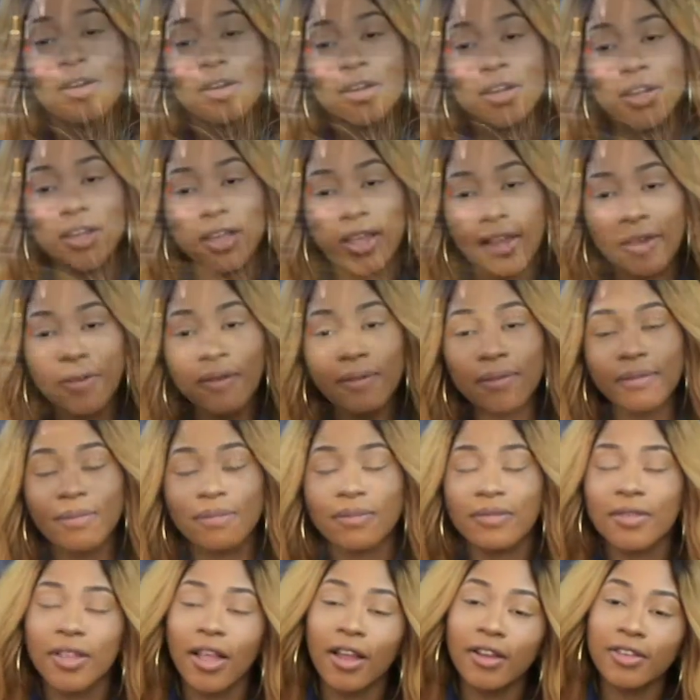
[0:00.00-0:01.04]
Okay,
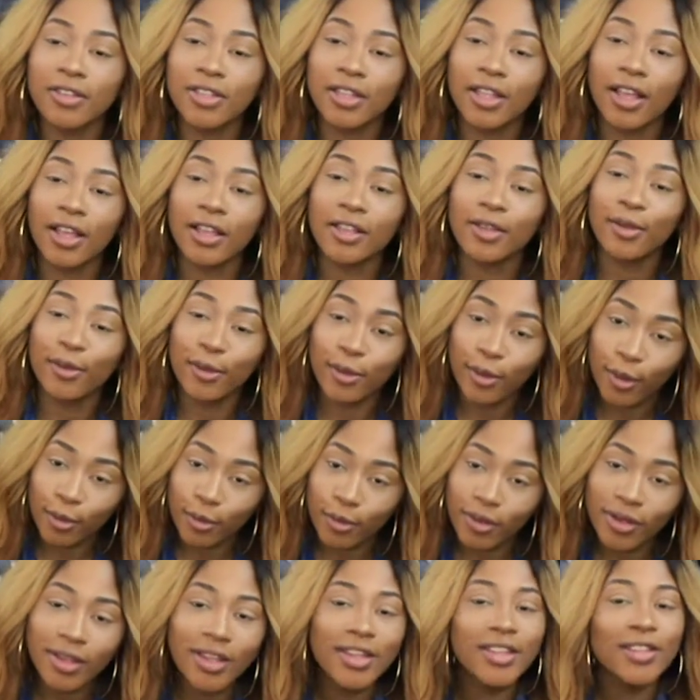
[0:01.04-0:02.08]
I was like, you know
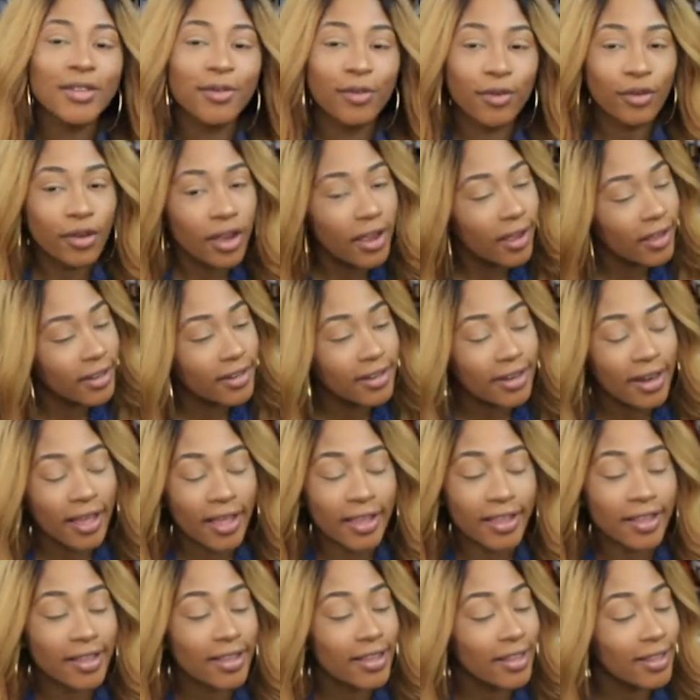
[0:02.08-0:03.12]
what, it's fine,
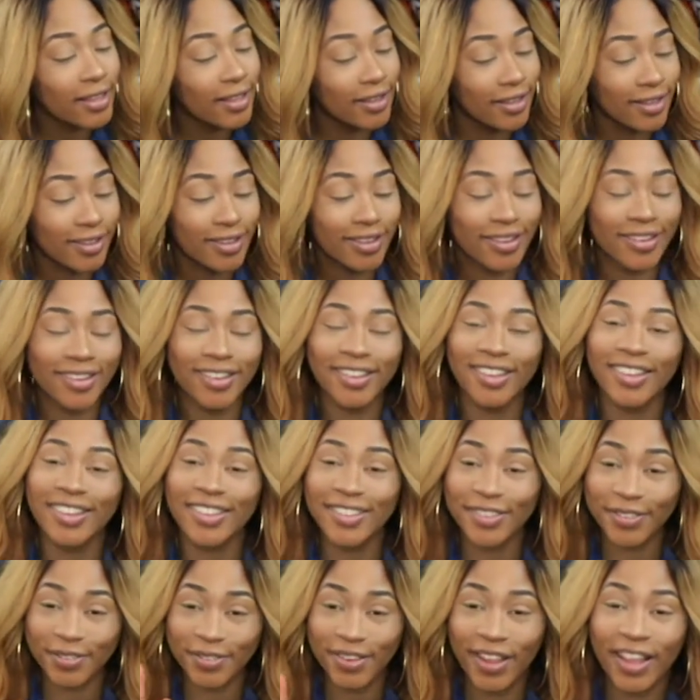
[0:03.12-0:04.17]
like,
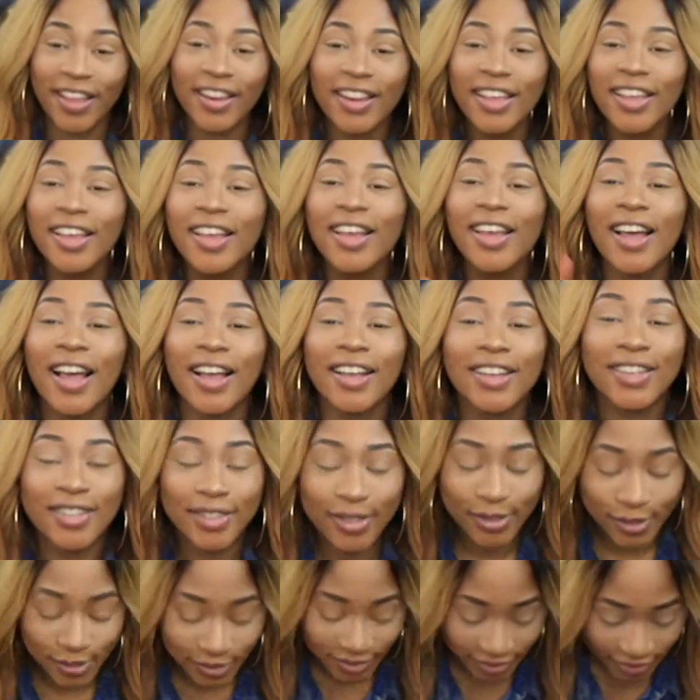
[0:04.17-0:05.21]
it's fine, I
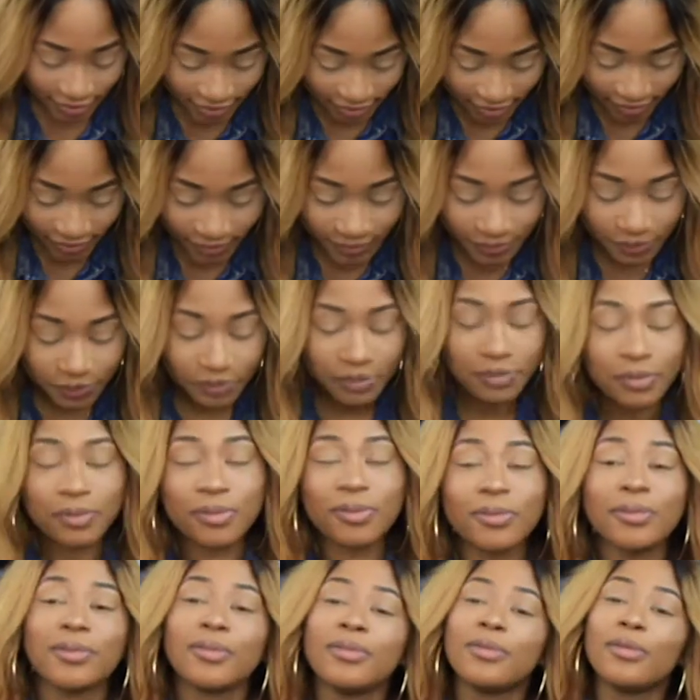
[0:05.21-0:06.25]
can do this.
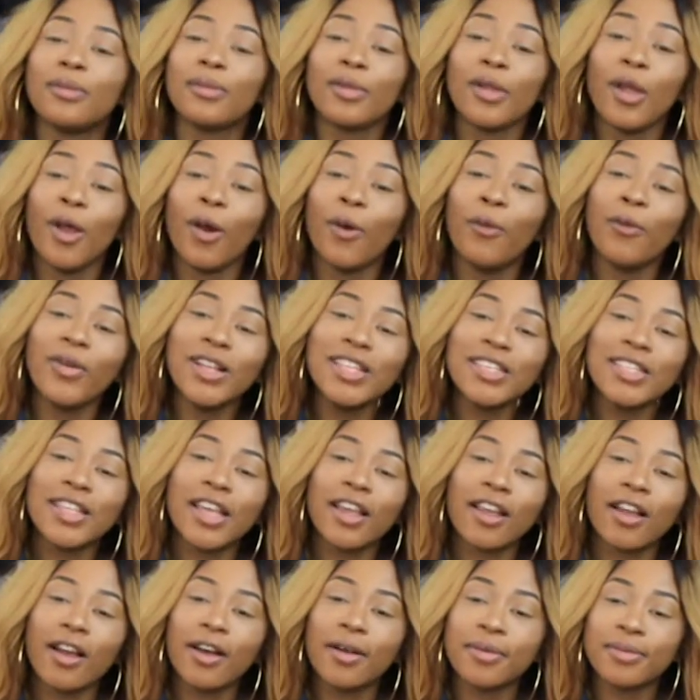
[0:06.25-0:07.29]
When
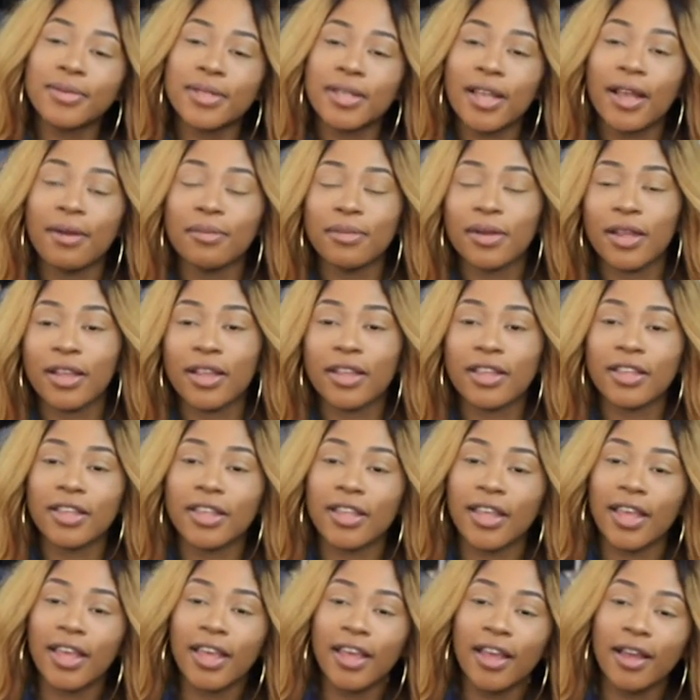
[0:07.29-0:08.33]
Wednesday comes, I'm like,
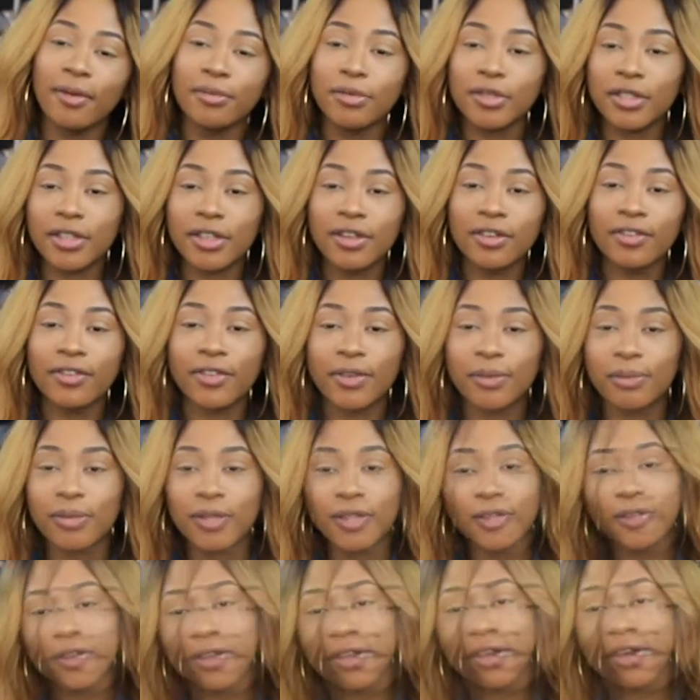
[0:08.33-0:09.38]
yeah, I'm just gonna film
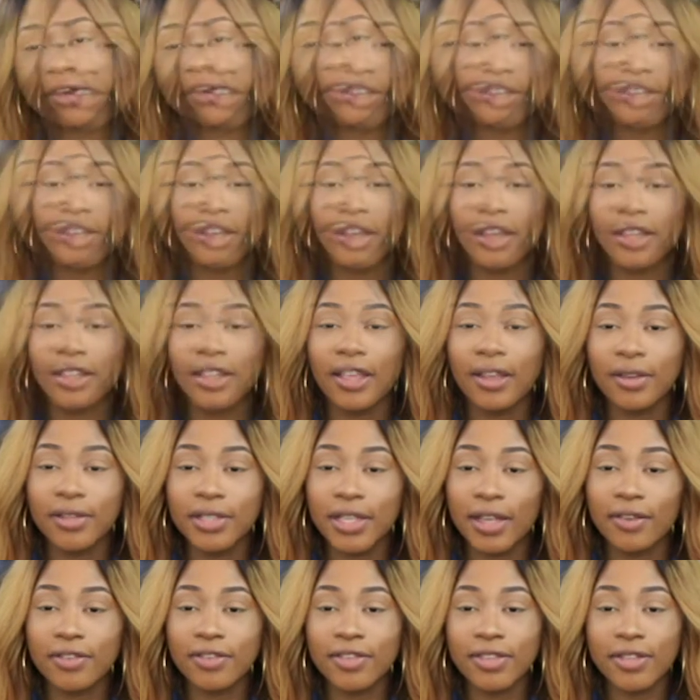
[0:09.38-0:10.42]
this video. I think I was
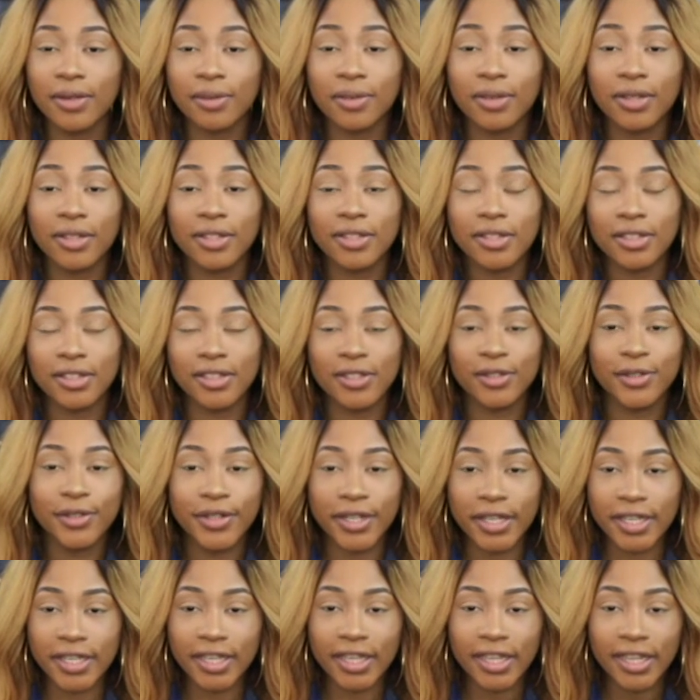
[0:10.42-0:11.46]
having something to
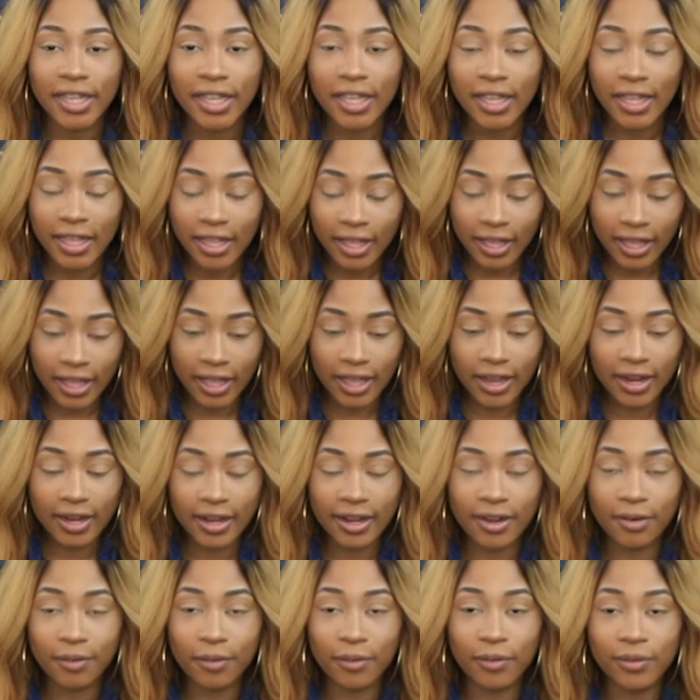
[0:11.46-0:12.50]
drink,
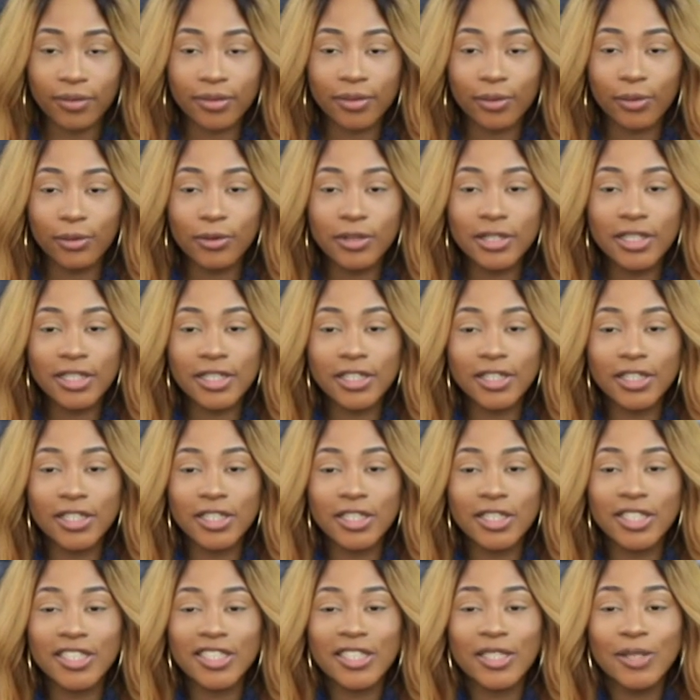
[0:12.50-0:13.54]
and the water
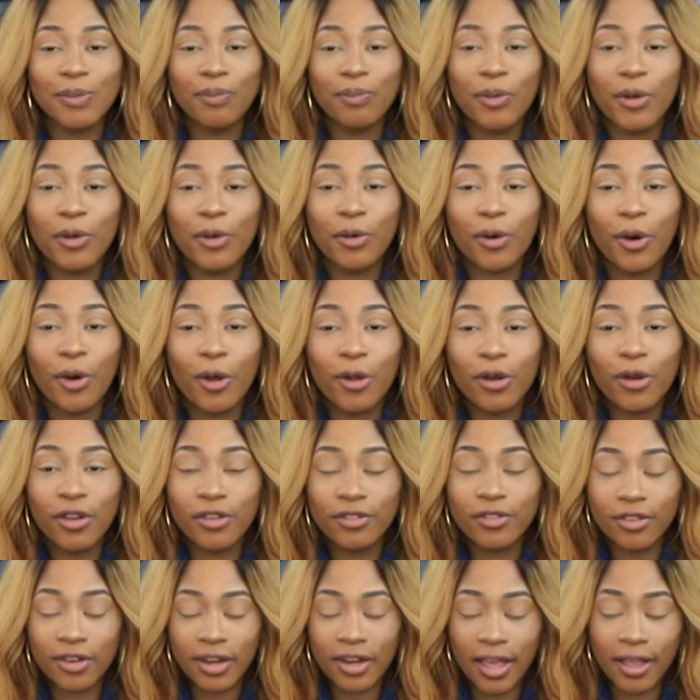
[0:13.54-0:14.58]
just spilled all
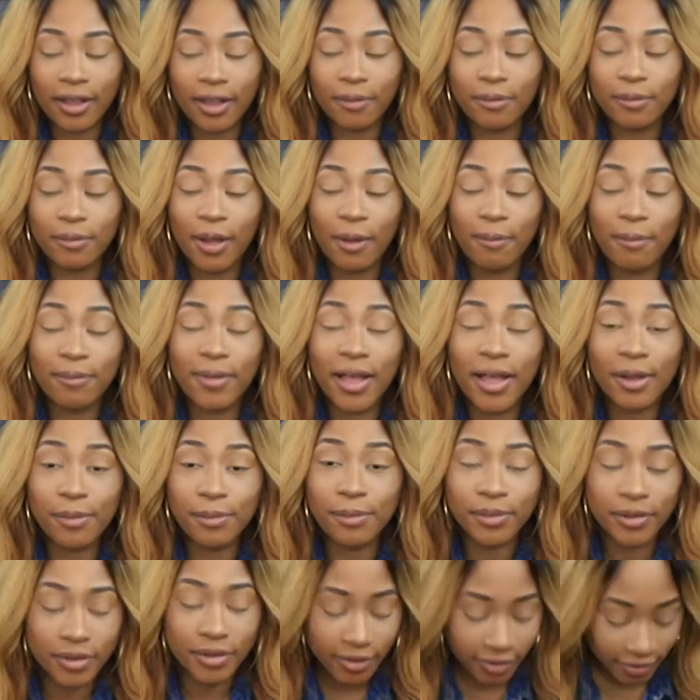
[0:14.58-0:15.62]
over like my
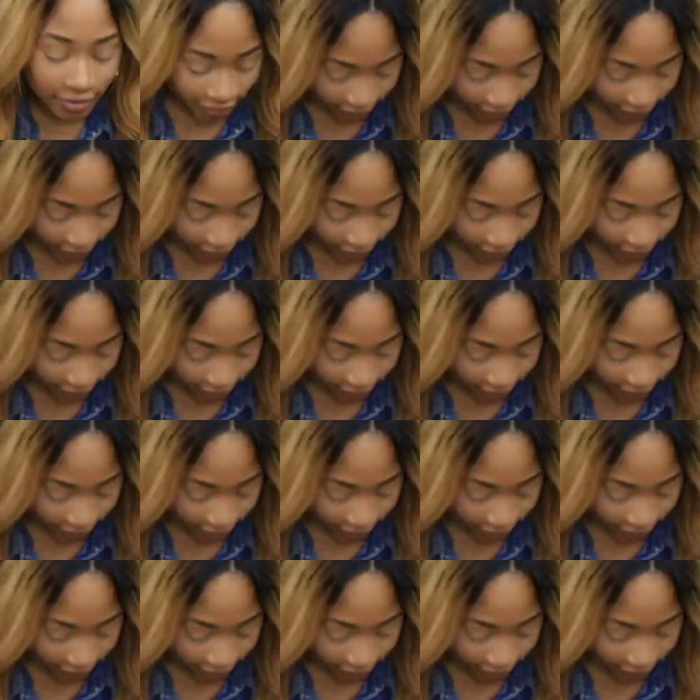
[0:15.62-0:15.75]
MacBook.